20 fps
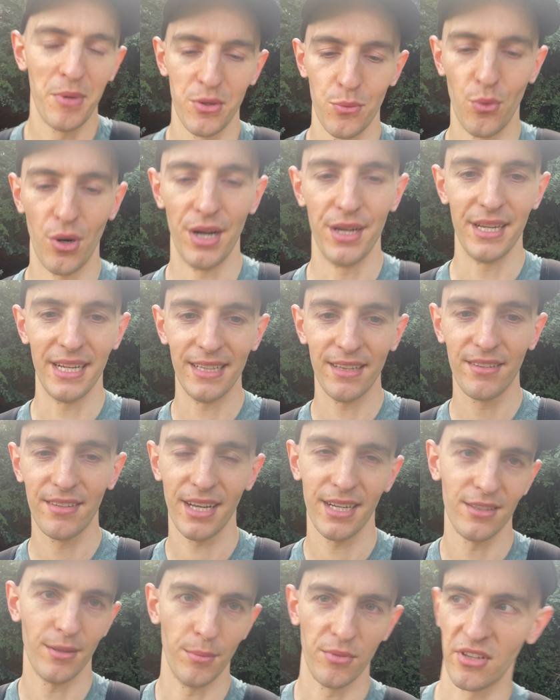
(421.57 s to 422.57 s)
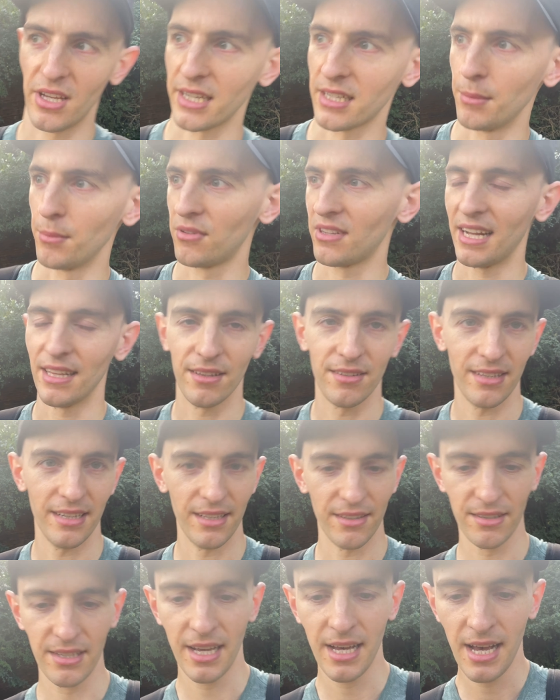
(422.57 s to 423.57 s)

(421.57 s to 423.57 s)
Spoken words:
one in certain circumstances.